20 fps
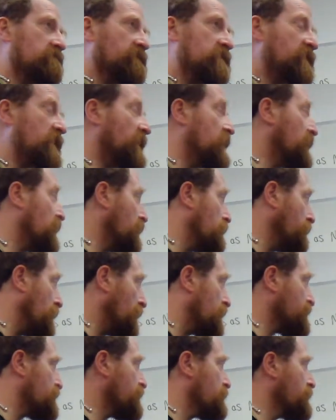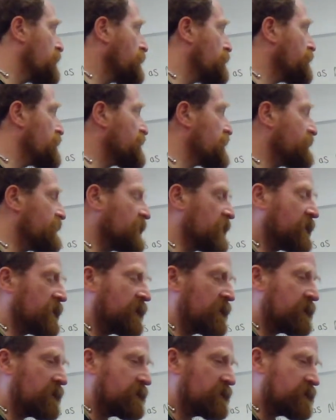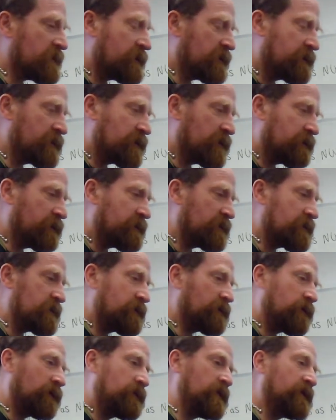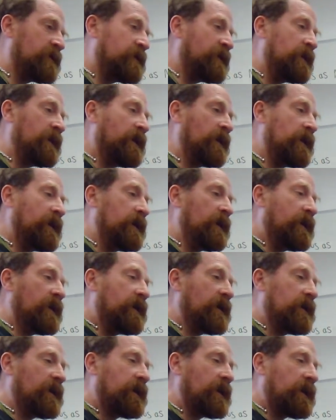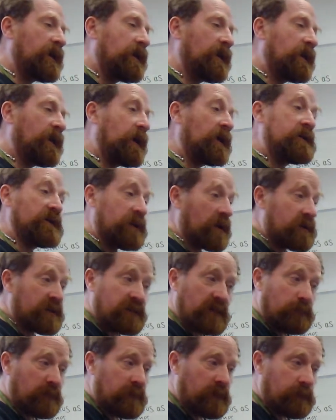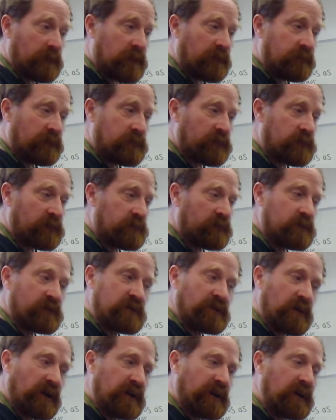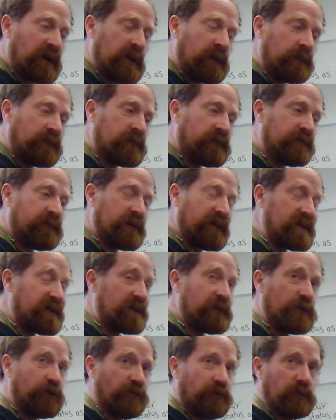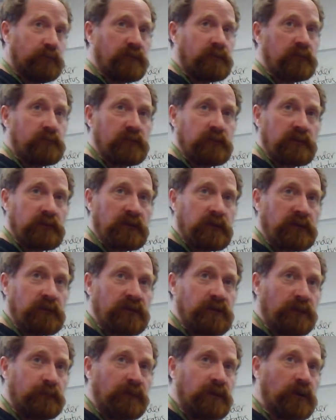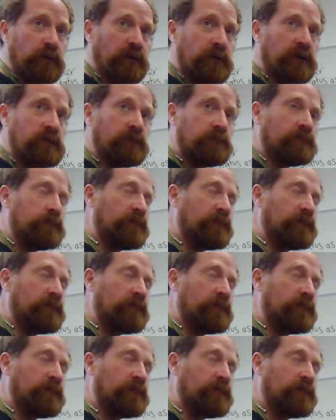taking back some of the Pacific islands that the Germans had conquered, and some of them even signing up to fight in Europe, kind of jumping on a